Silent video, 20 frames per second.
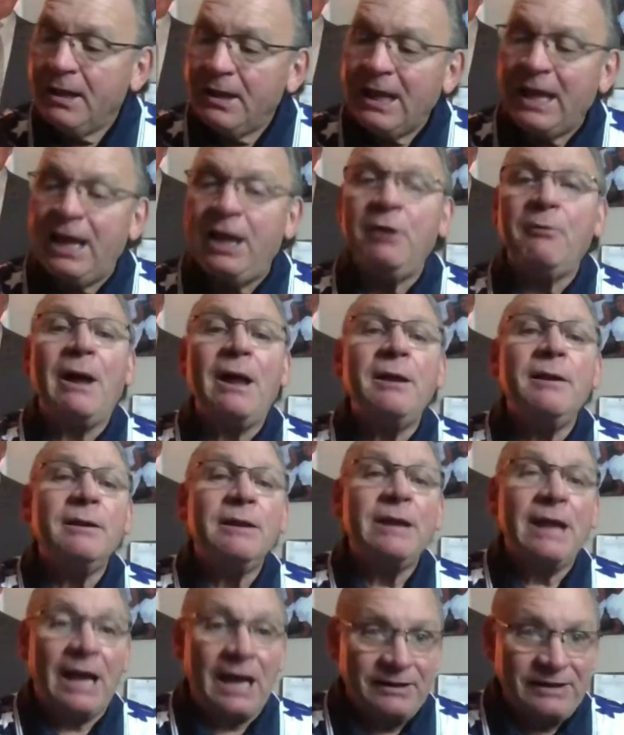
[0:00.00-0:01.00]
Anyway,
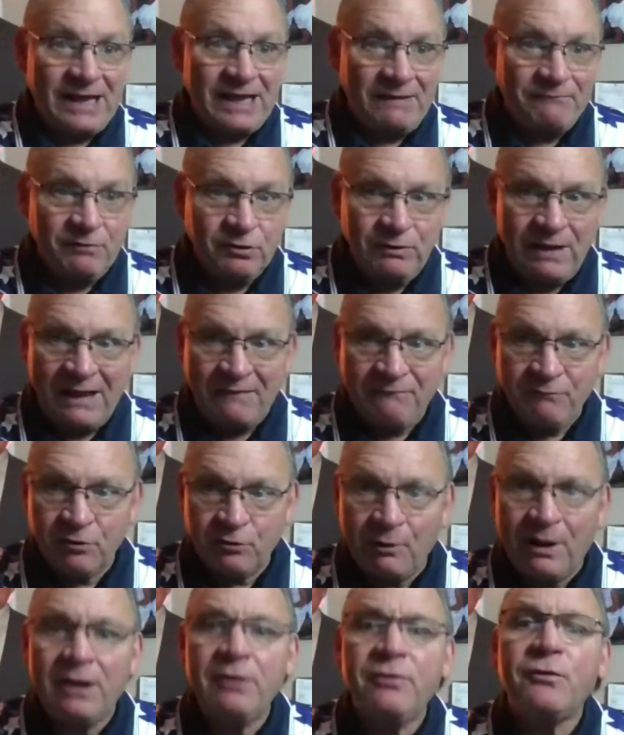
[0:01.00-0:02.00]
guys, have a
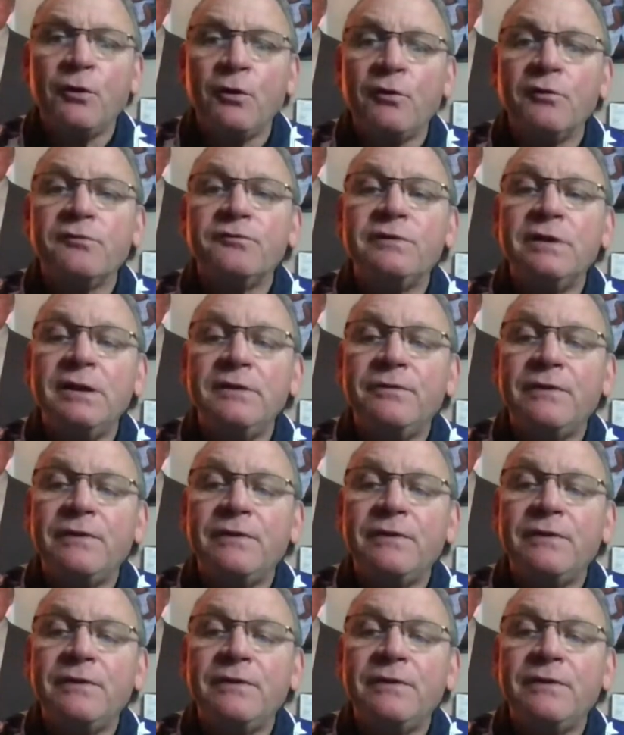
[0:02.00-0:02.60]
great Thursday.